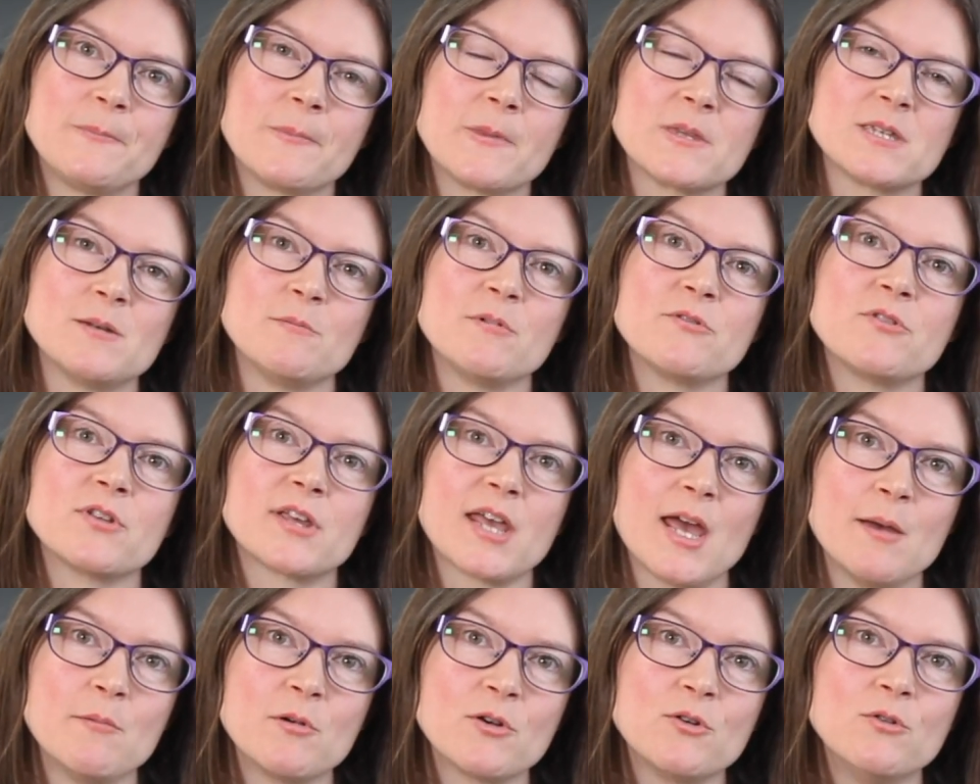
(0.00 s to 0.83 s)
some of the
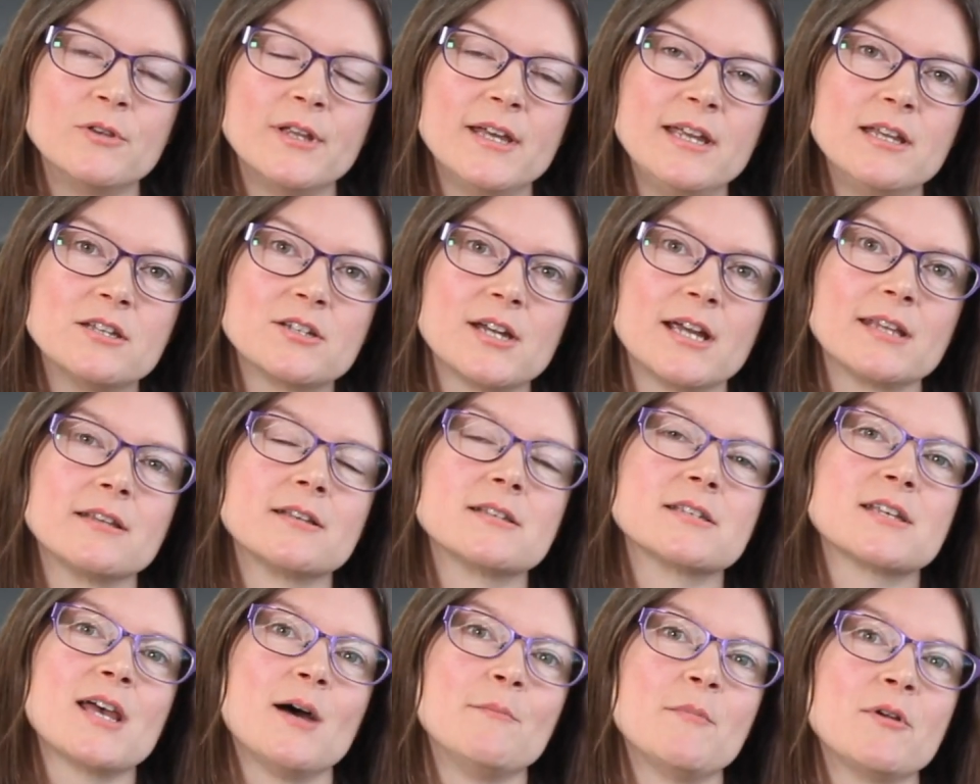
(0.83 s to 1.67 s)
chemical leachate
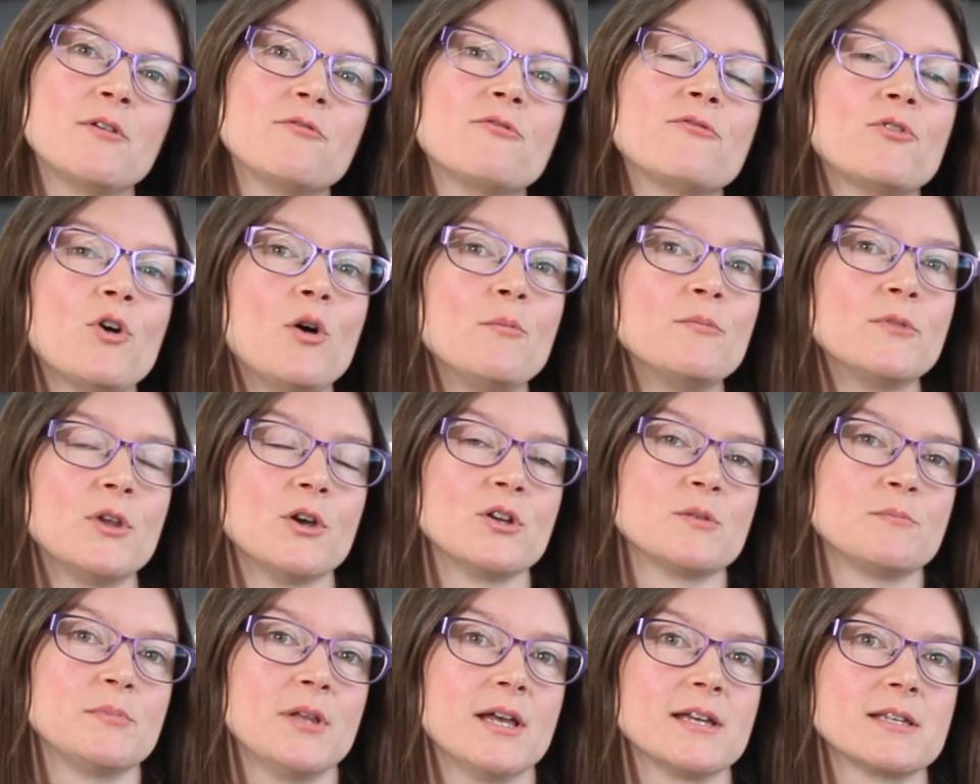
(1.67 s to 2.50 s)
that's coming from
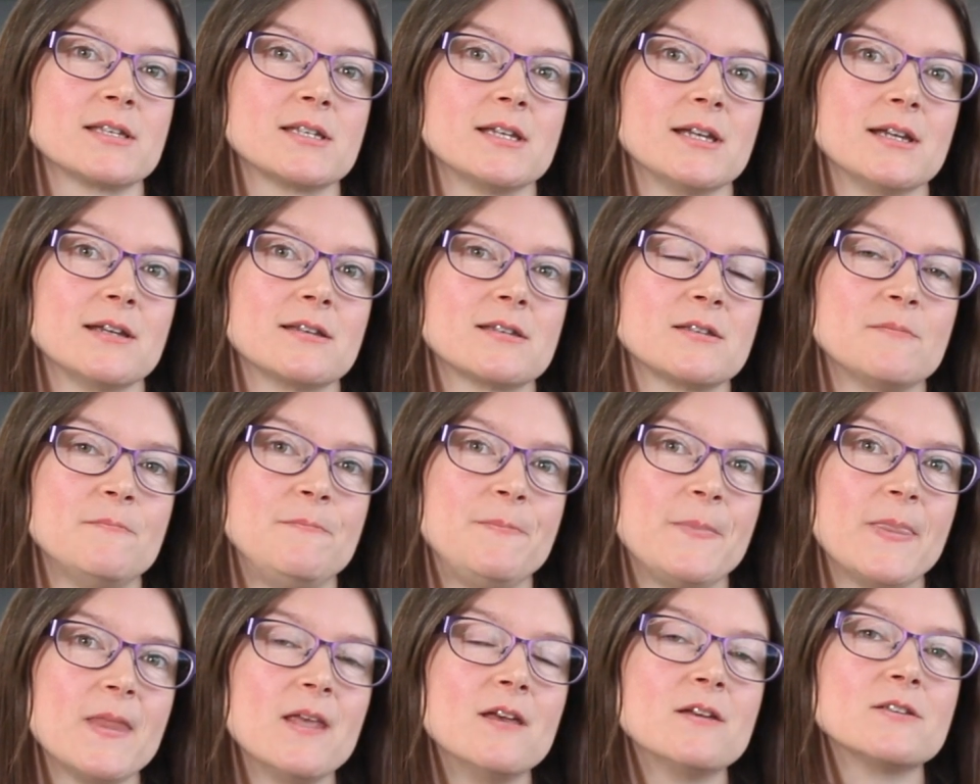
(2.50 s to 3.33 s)
those plastics.
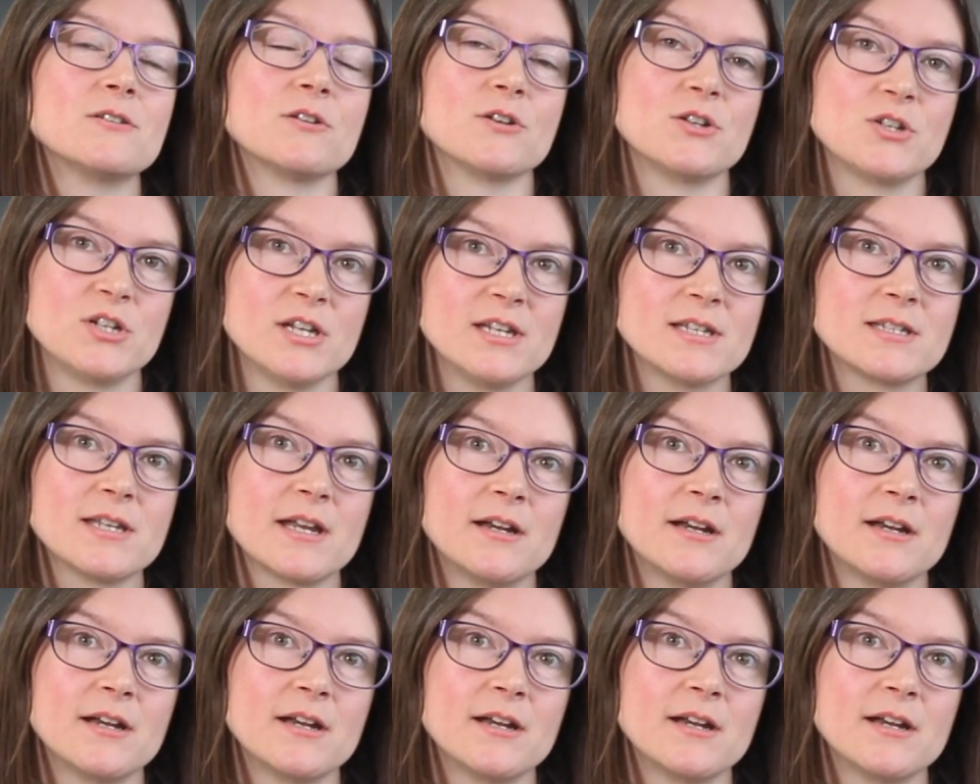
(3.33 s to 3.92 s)
So she's done a